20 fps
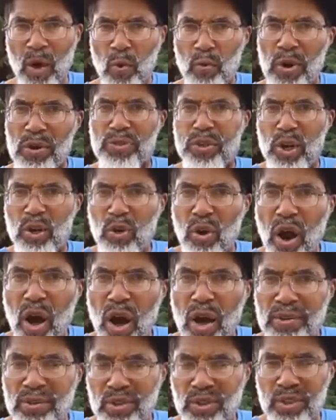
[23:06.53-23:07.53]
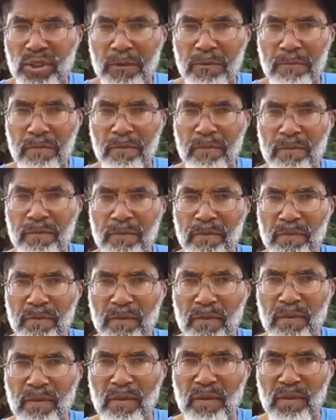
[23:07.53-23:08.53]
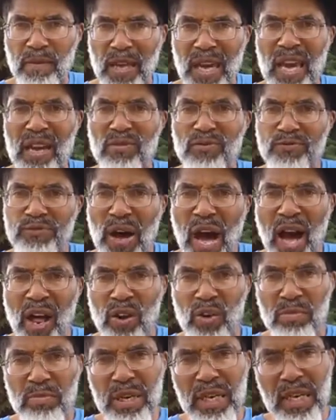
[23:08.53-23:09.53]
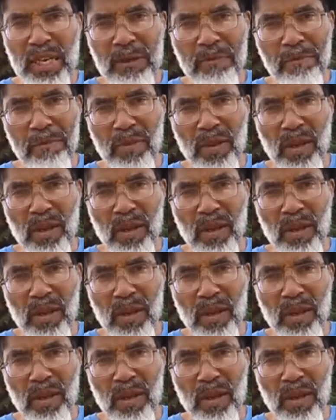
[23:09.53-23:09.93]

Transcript: with the cross and follow me.